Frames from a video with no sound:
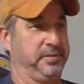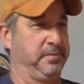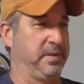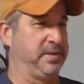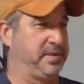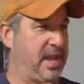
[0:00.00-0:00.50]

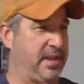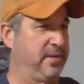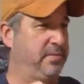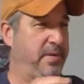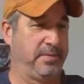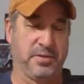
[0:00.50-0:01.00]
Sally
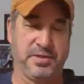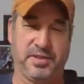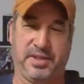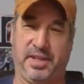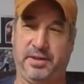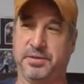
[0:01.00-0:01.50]
enough my frozen
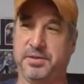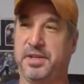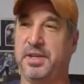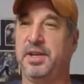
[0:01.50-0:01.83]
taquitos,